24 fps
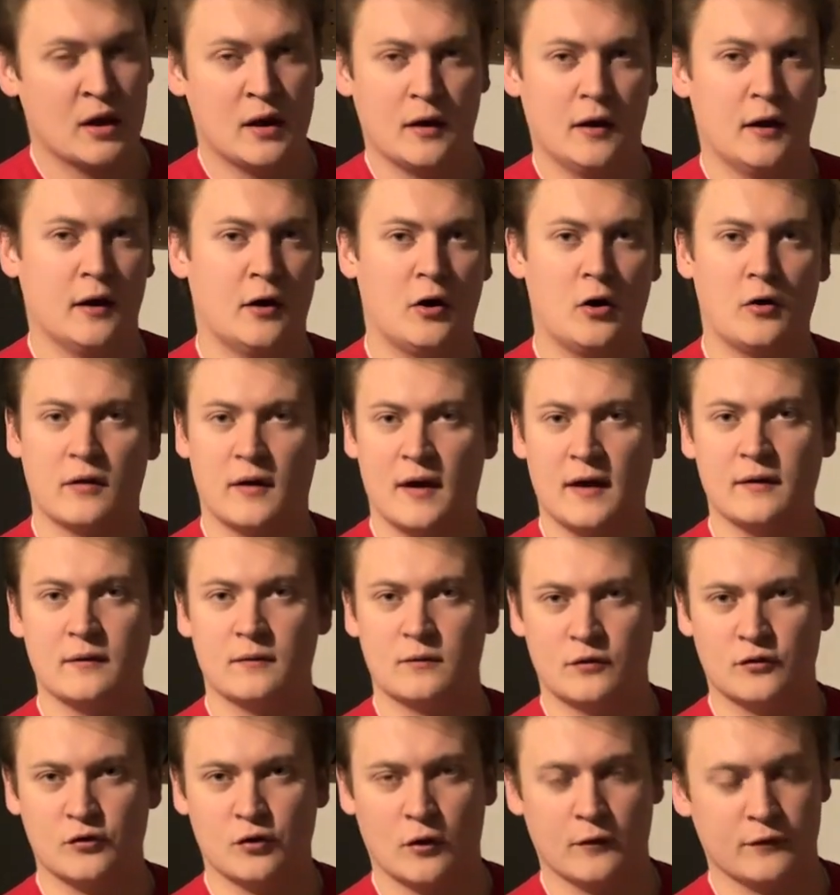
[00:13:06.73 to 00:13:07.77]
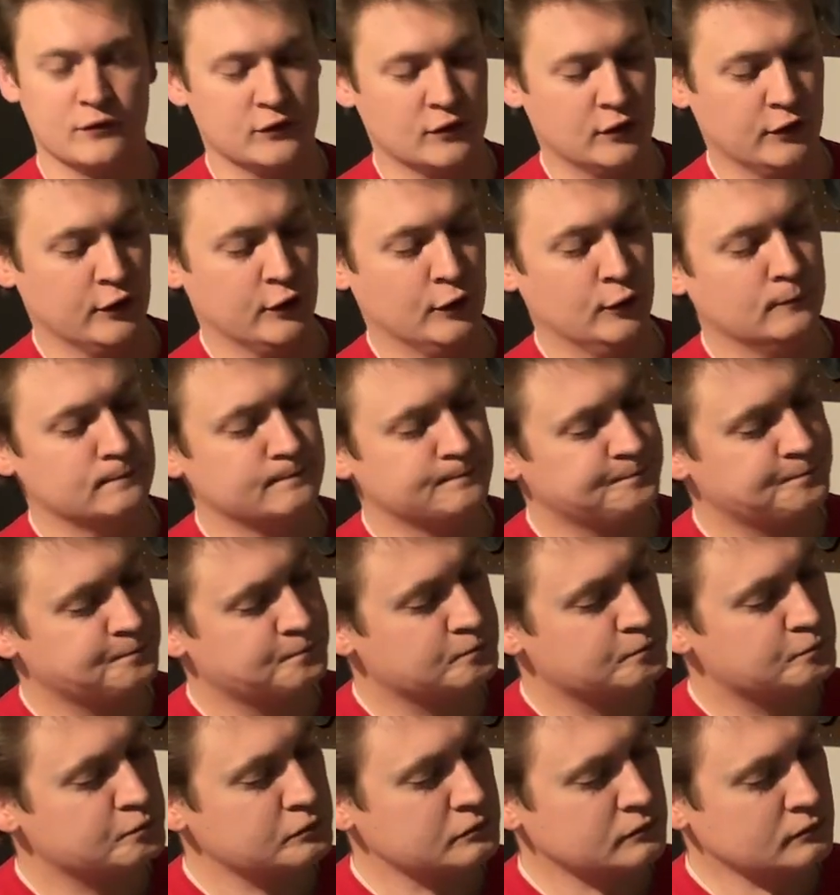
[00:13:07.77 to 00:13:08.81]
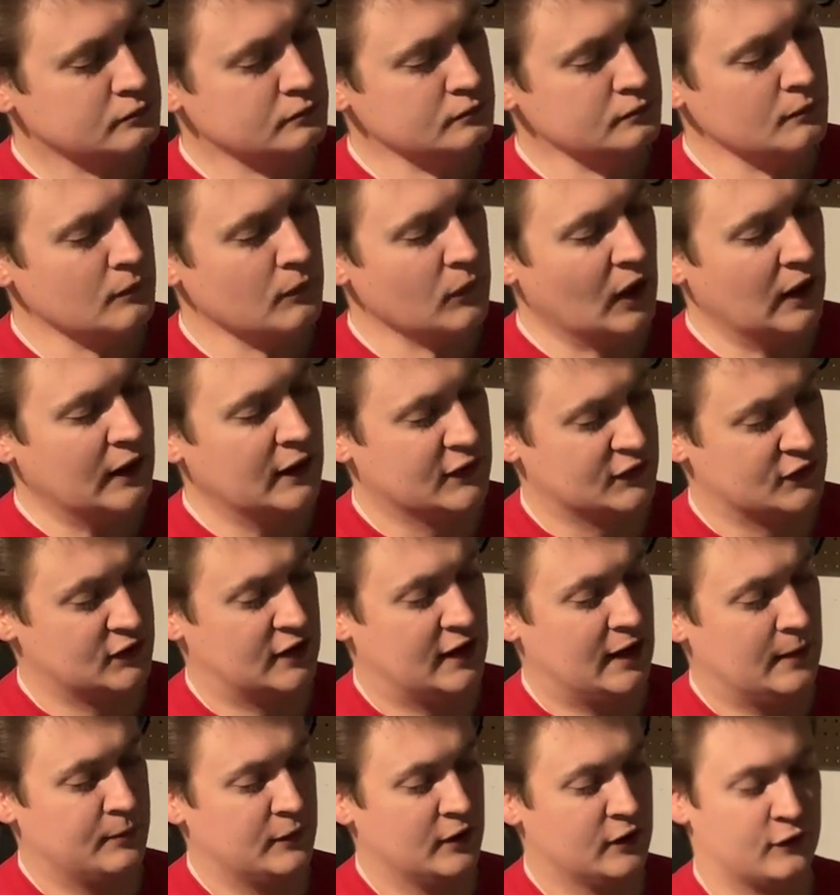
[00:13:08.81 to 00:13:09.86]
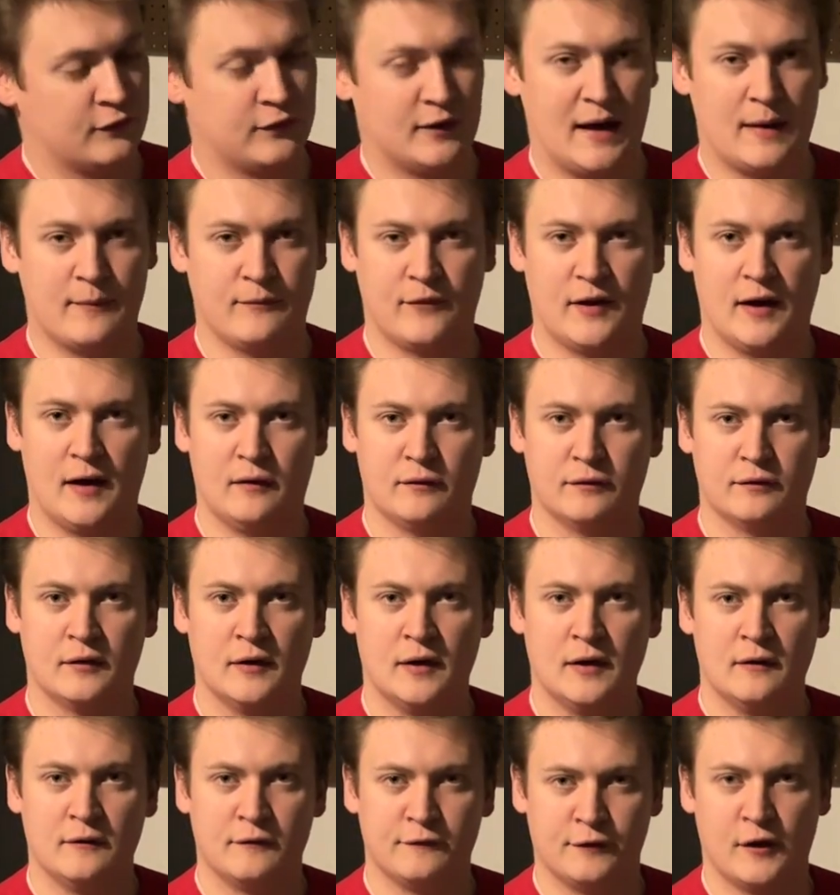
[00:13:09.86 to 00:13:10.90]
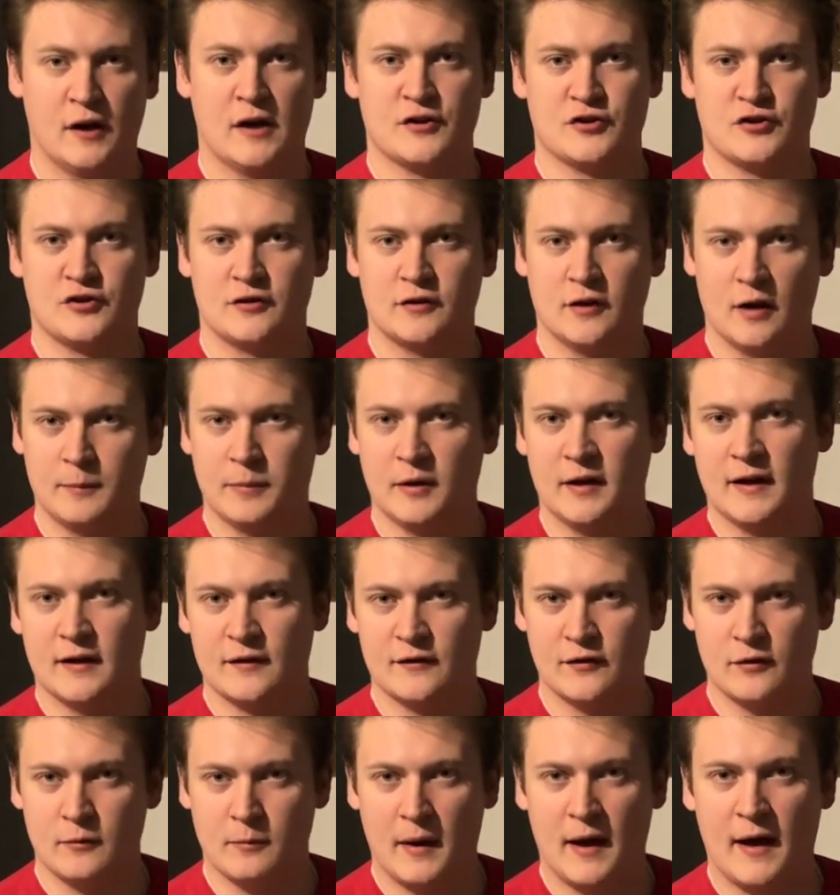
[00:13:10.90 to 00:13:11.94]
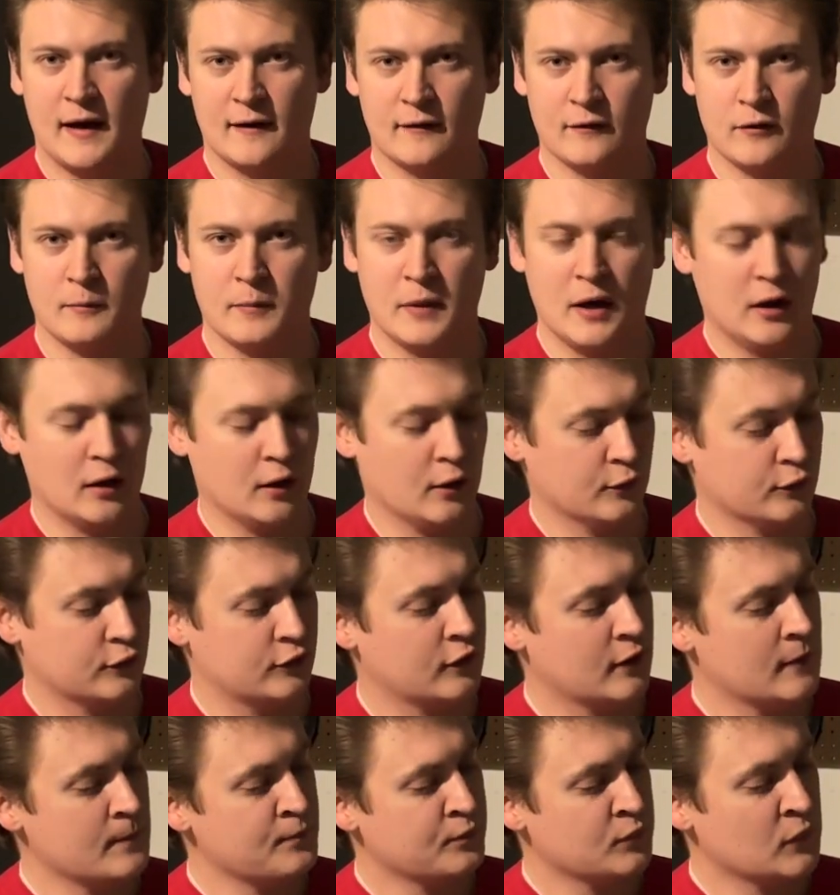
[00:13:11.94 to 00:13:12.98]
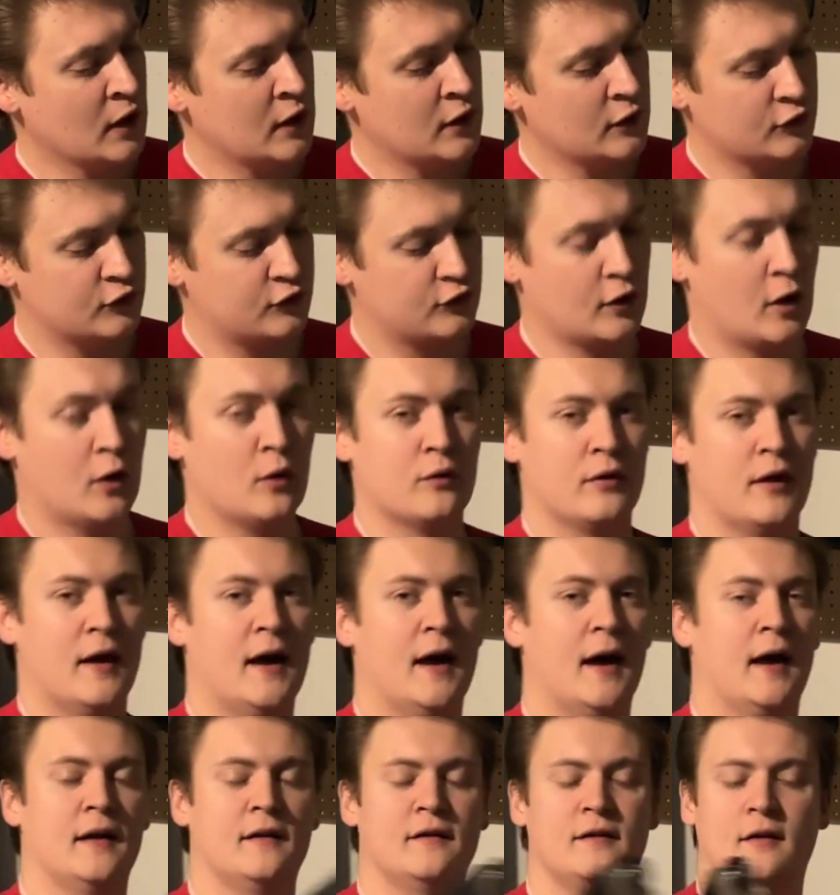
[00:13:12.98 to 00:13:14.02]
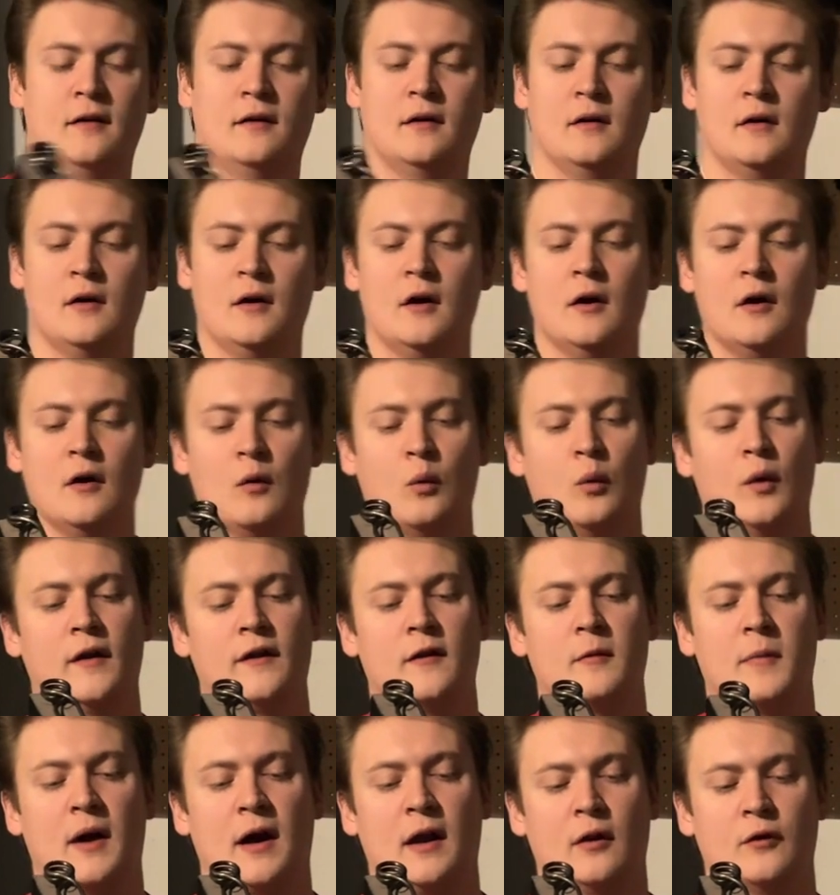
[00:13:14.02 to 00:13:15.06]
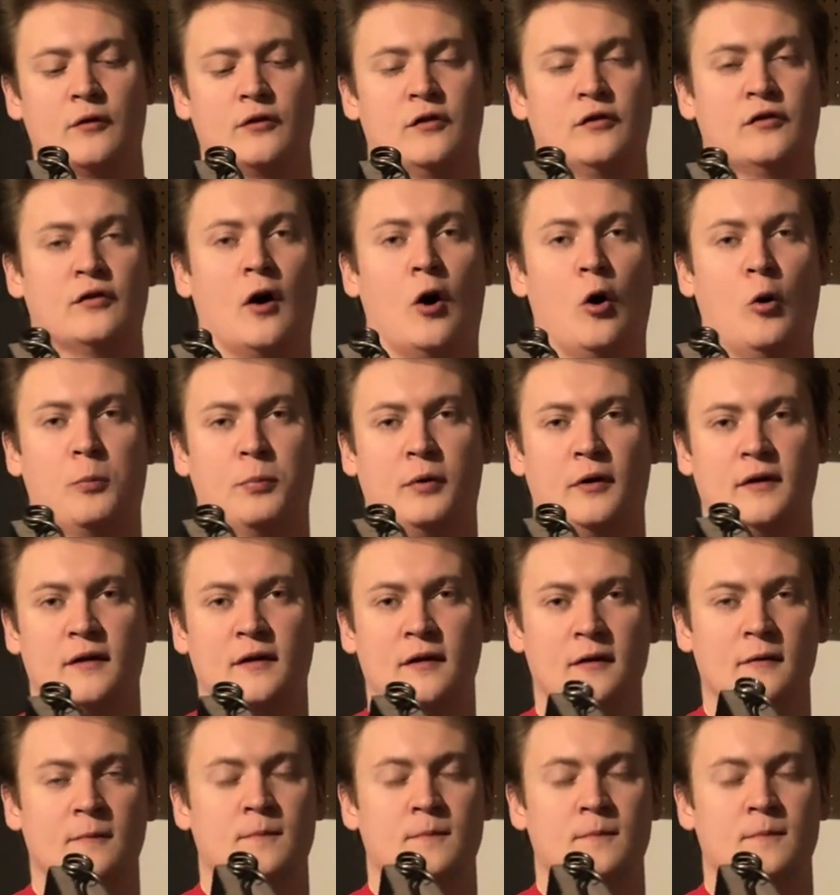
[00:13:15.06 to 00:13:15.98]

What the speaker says: And all that serves to do is to keep this flap valve flush up against the back of the bellows, so that when the bellows is opened,